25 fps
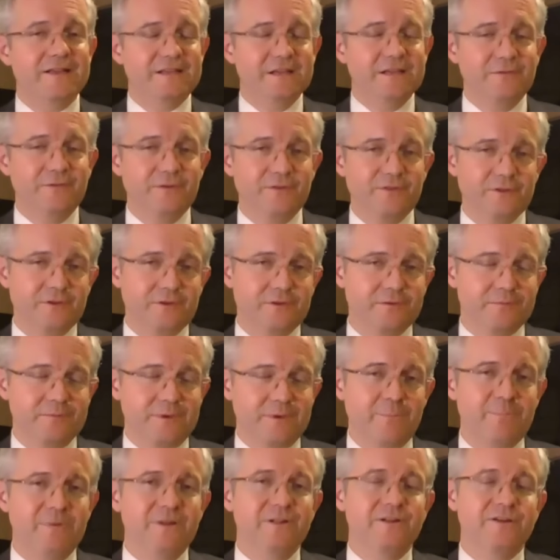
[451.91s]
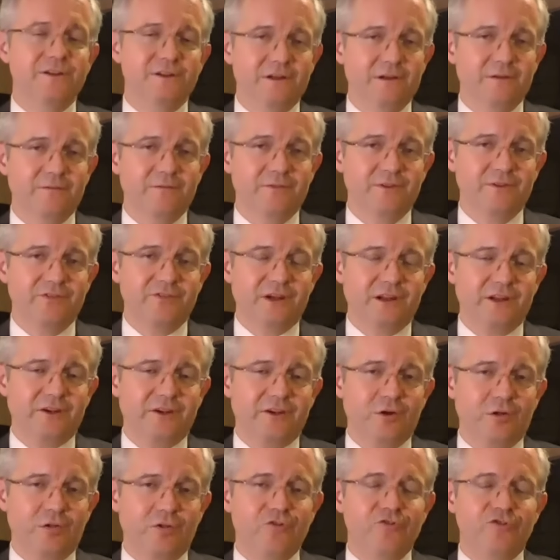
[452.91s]
given the ability of this
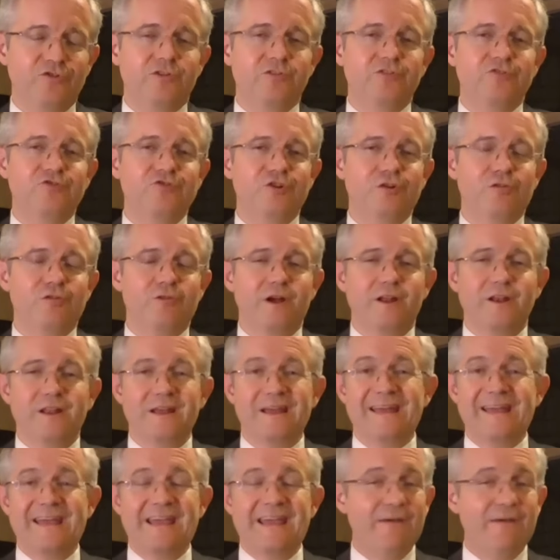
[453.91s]
technology to generate